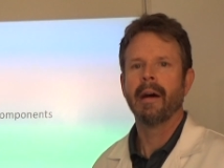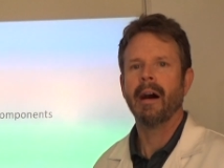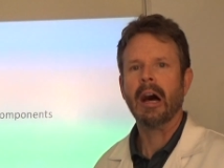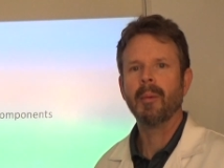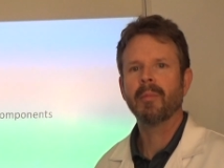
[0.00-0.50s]

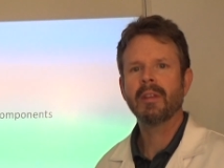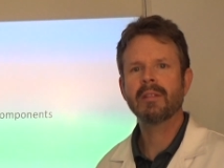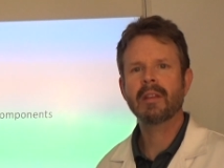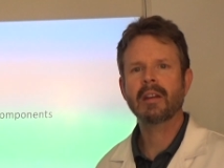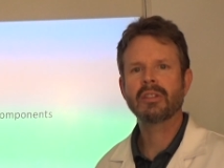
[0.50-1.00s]
Um,
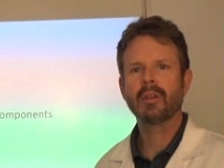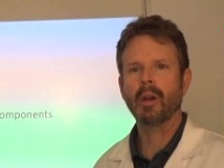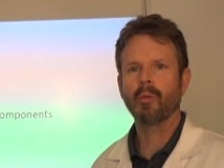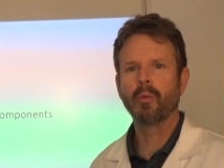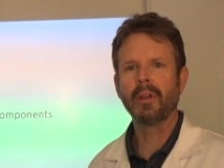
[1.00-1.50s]
this is actually
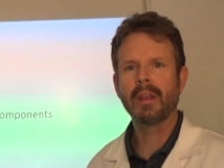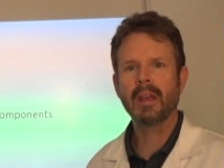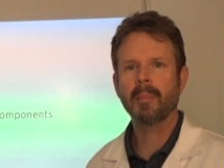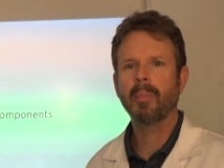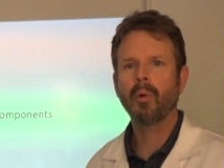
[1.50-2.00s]
a
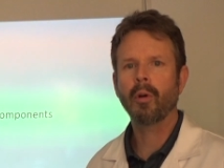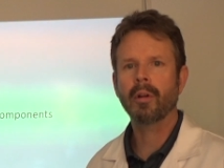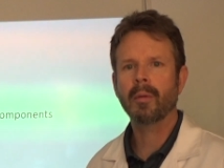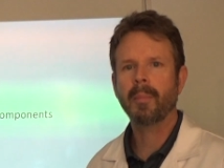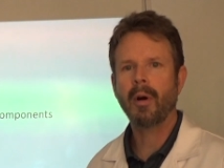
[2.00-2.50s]
really
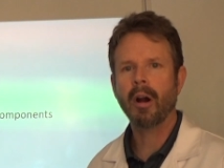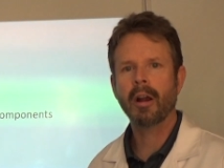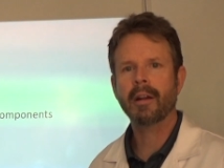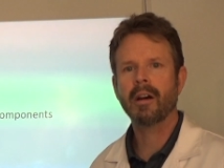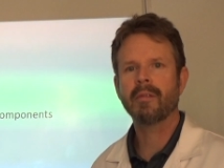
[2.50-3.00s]
important
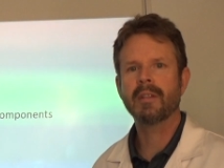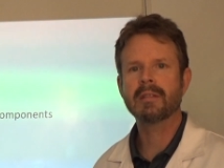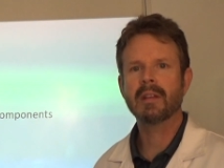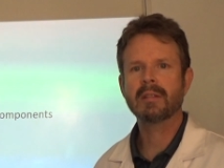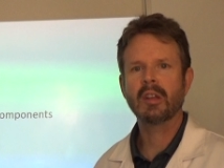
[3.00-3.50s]
part of the
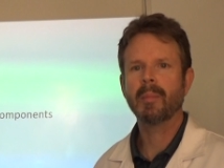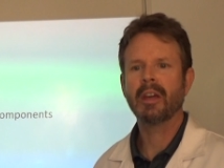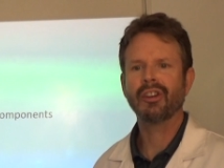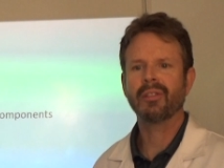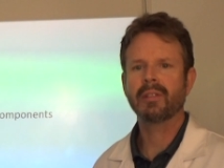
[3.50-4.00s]
system
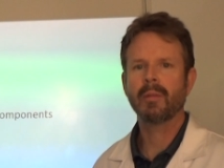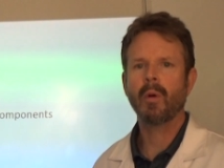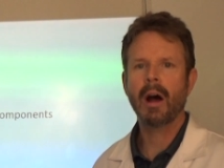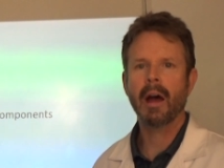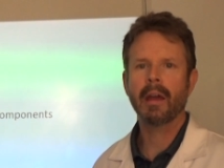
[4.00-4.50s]
and you'll see
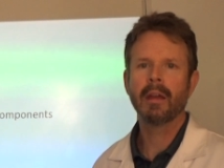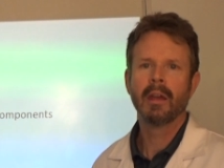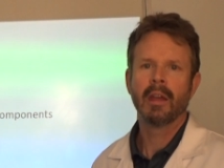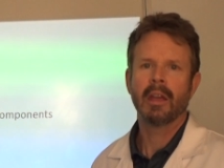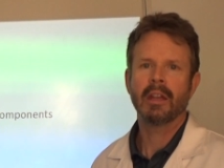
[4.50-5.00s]
why
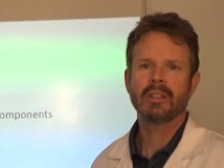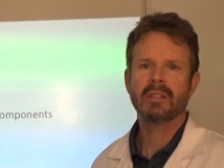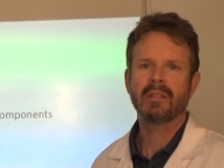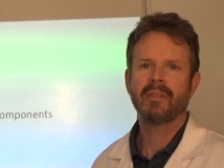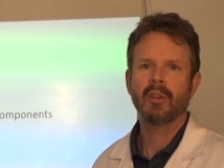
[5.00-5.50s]
in
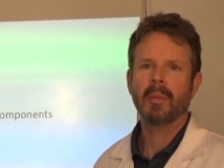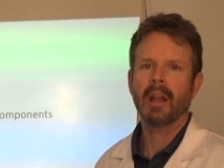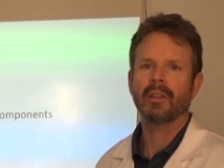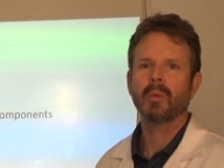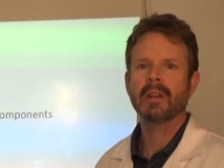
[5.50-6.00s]
just a few
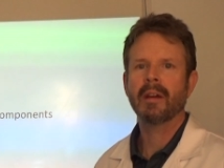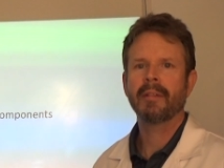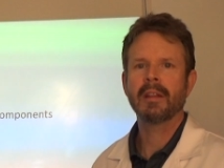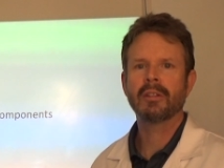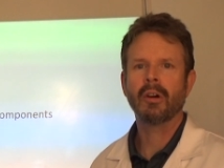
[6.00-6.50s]
minutes. We
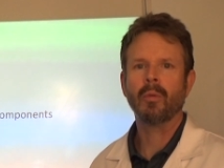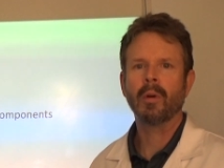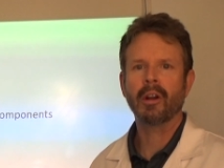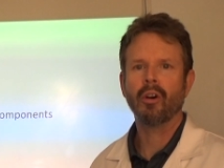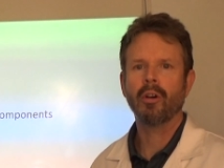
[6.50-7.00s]
definitely don't
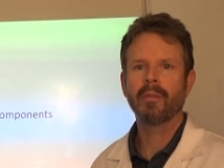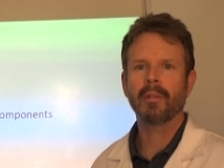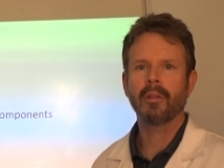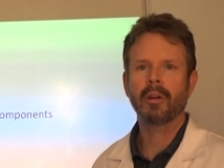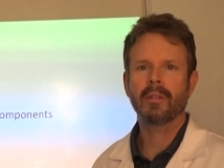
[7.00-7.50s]
want to
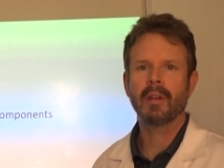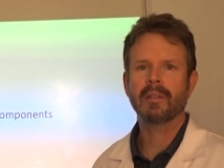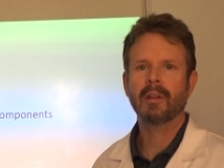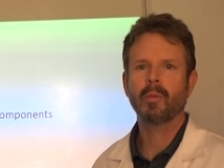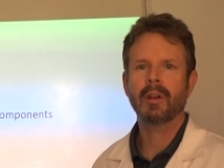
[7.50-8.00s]
overlook
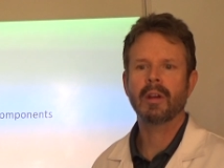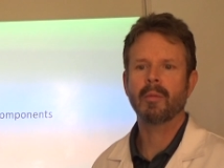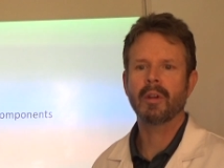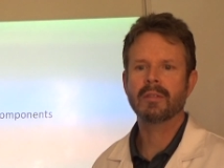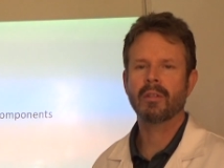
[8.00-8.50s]
this and we,
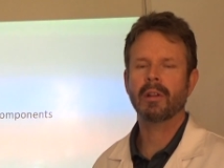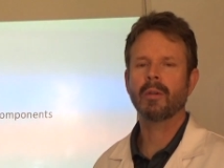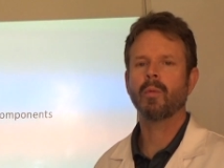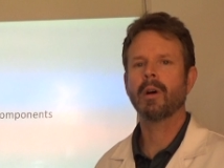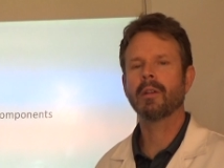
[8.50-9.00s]
and we
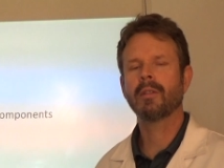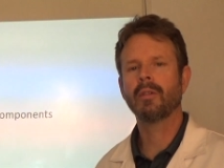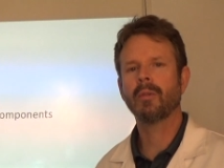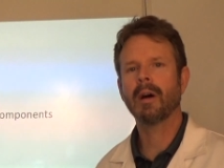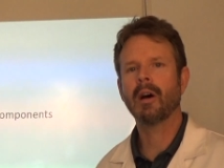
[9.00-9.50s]
certainly want
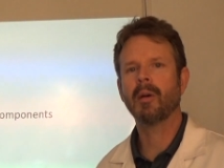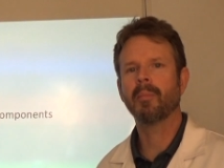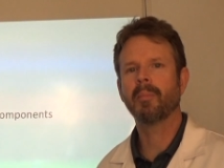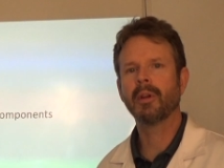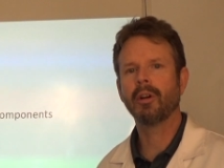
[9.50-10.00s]
to
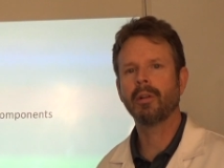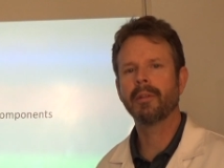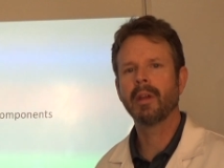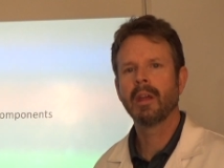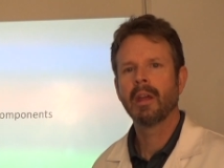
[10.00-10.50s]
um,
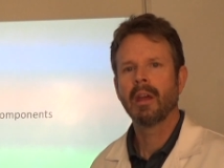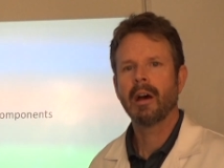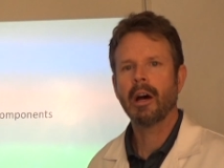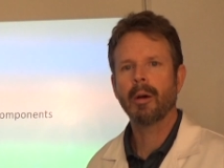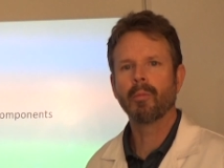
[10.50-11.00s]
build
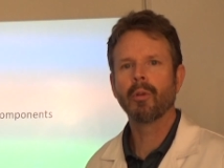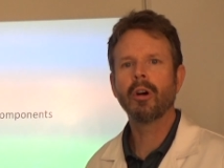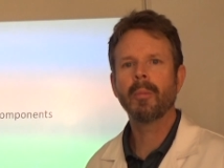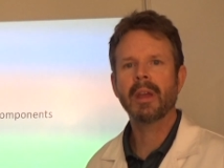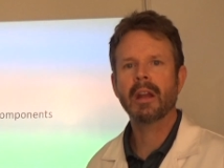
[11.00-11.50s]
uh,
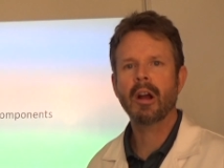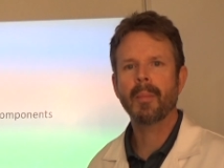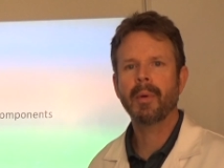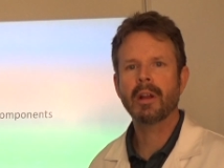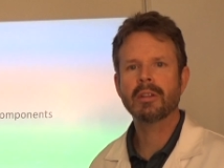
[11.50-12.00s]
room in
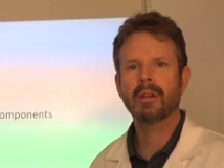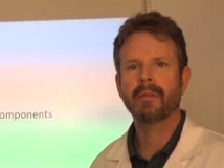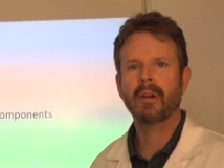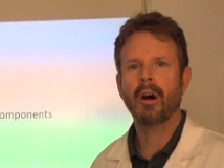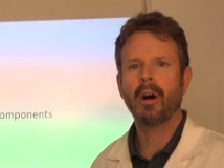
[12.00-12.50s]
our budget
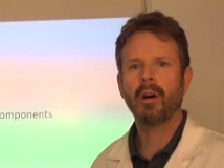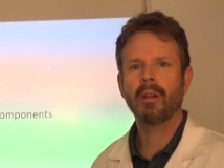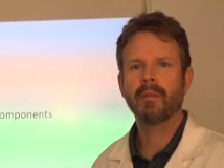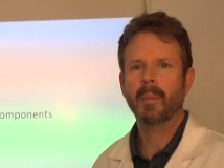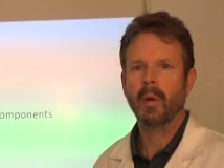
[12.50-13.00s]
for
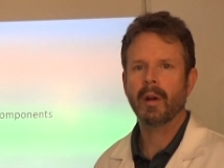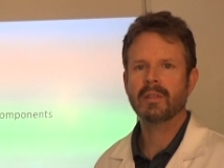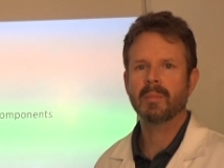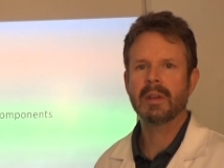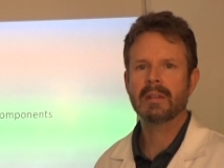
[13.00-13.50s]
all of the
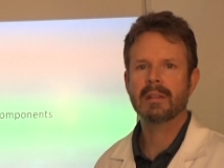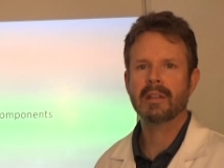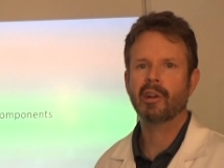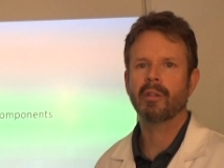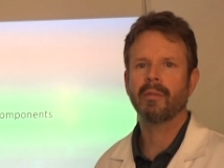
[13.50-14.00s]
parts and pieces
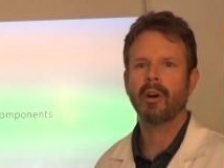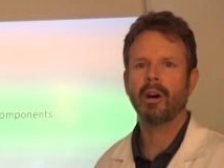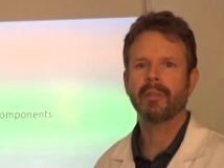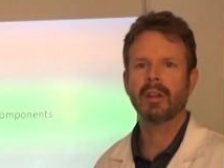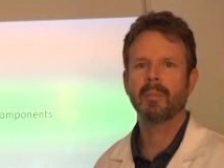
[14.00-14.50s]
that are
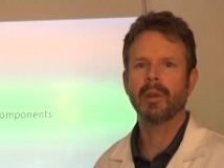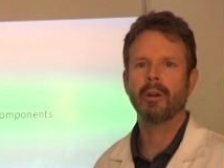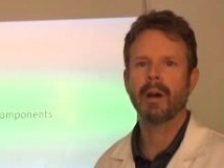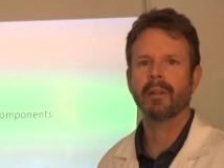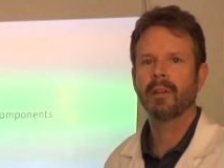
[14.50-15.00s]
involved in
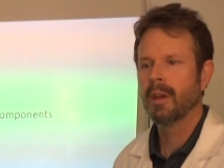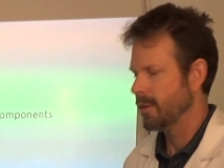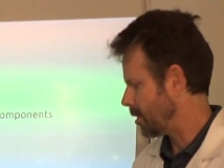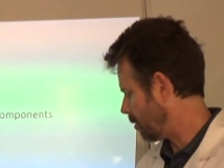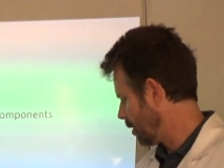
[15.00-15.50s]
BOS.
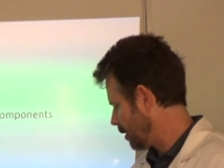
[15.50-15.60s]
So